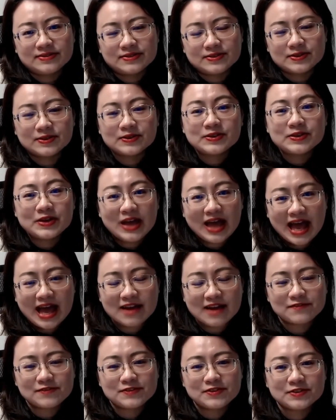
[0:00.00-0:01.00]
so you
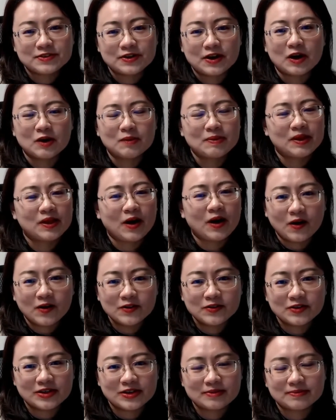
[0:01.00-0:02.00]
have to open
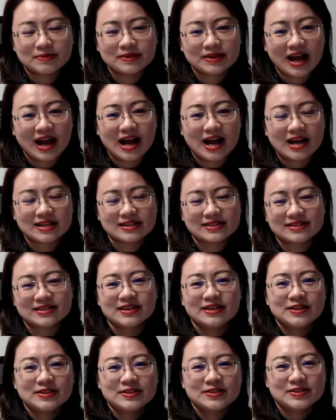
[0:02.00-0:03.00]
all your cards.
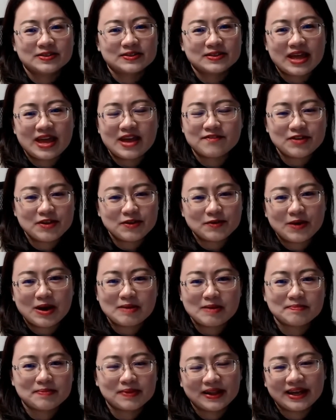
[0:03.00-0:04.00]
So
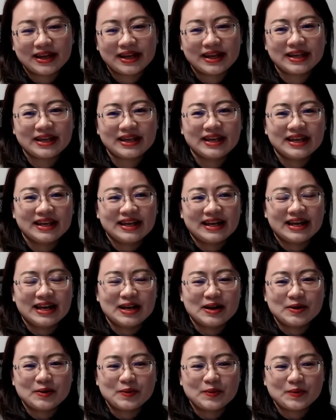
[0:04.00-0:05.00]
everyone play
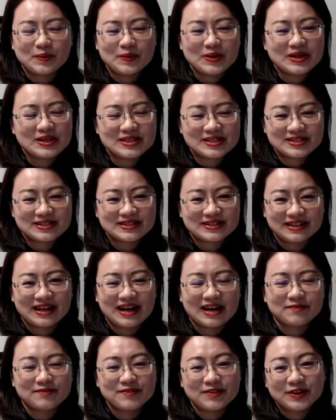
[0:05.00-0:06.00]
with
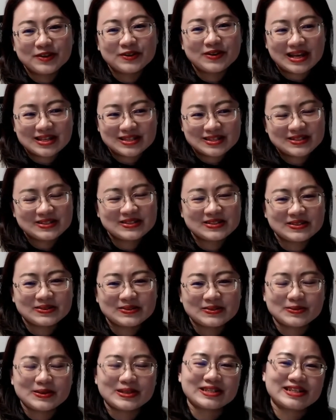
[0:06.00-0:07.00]
a view as to
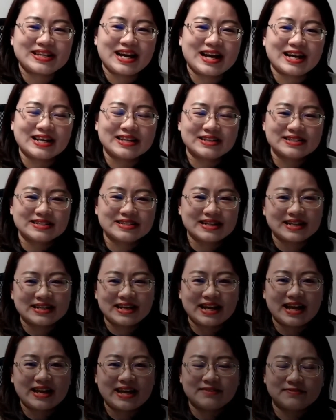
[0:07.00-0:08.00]
what the other side
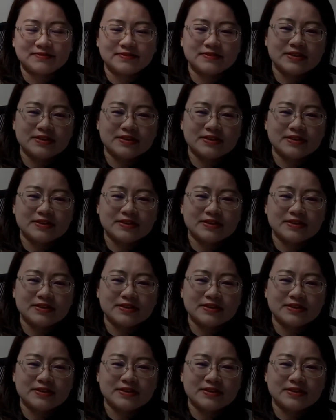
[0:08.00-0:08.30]
have.